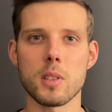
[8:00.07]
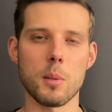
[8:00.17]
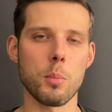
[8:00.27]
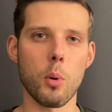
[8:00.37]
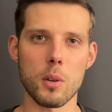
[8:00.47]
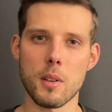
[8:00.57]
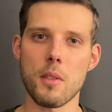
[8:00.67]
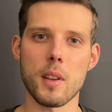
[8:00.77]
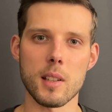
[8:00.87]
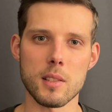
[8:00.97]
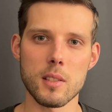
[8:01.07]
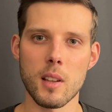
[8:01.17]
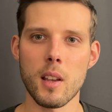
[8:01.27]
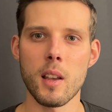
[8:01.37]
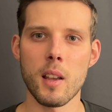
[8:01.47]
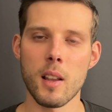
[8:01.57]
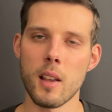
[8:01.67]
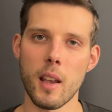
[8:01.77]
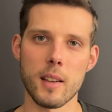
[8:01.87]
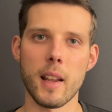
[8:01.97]
important things,
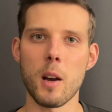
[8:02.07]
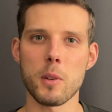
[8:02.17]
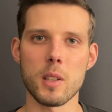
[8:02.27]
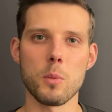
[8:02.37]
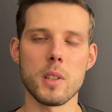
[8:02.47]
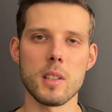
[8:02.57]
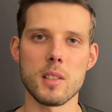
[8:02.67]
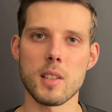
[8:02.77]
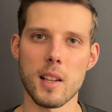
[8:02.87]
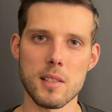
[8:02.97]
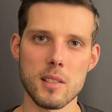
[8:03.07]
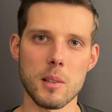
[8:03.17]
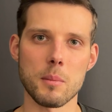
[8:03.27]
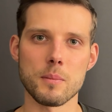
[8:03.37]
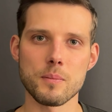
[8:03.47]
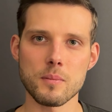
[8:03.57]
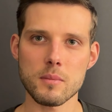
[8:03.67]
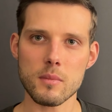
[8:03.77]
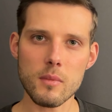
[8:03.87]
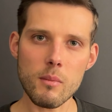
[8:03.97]
and how can we test them
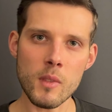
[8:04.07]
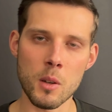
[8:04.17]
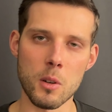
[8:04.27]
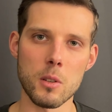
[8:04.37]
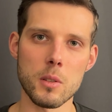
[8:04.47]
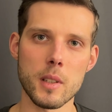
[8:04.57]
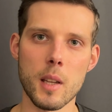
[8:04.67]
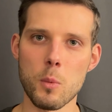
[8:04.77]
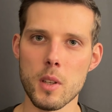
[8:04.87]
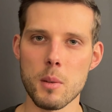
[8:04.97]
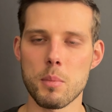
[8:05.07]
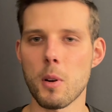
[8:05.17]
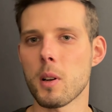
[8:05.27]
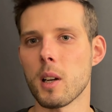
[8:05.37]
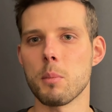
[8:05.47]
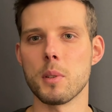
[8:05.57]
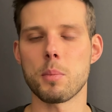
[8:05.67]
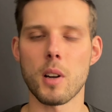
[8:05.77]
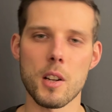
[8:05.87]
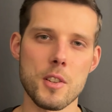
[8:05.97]
early? And we broke up the
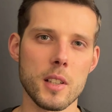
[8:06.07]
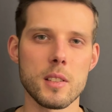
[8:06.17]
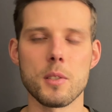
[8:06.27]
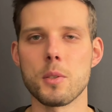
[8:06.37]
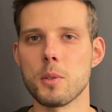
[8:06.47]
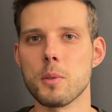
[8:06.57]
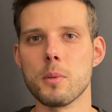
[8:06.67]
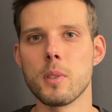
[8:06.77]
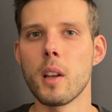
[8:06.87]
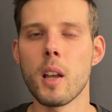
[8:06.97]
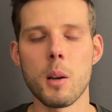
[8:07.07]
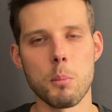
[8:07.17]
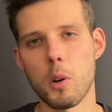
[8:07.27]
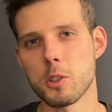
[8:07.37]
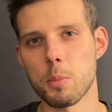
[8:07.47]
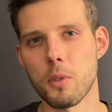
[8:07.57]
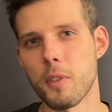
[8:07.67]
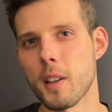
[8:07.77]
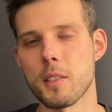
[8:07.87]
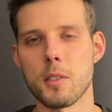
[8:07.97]
project into multiple
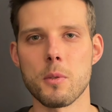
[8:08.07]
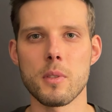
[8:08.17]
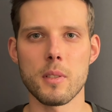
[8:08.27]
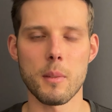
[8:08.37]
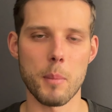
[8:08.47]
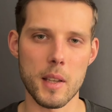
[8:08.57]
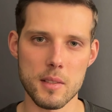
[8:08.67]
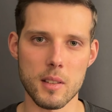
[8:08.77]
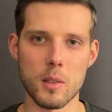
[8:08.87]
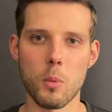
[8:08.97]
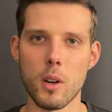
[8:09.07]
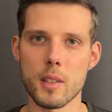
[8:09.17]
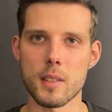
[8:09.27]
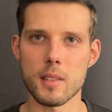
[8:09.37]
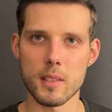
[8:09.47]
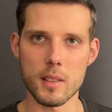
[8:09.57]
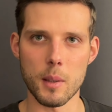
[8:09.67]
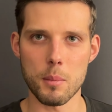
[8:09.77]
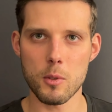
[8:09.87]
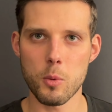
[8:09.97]
phases. Basically, one is the
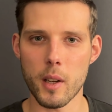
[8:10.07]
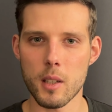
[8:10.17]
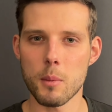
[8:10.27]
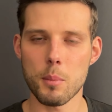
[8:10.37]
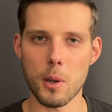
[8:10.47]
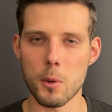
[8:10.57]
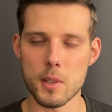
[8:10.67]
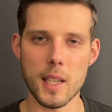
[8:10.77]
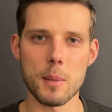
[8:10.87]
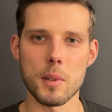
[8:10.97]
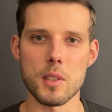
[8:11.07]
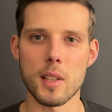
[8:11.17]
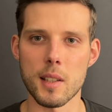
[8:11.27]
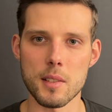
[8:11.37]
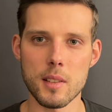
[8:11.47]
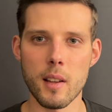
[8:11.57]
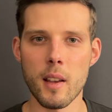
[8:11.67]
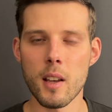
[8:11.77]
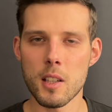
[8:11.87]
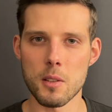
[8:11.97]
quick prototype and test
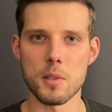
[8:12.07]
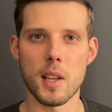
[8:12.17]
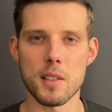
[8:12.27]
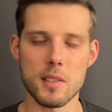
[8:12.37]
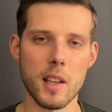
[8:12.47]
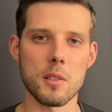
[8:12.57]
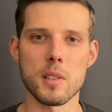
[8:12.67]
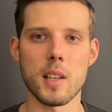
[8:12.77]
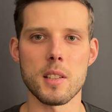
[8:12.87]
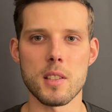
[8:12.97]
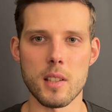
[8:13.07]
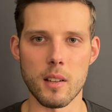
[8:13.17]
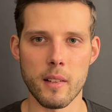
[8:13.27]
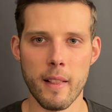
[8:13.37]
to test out the idea.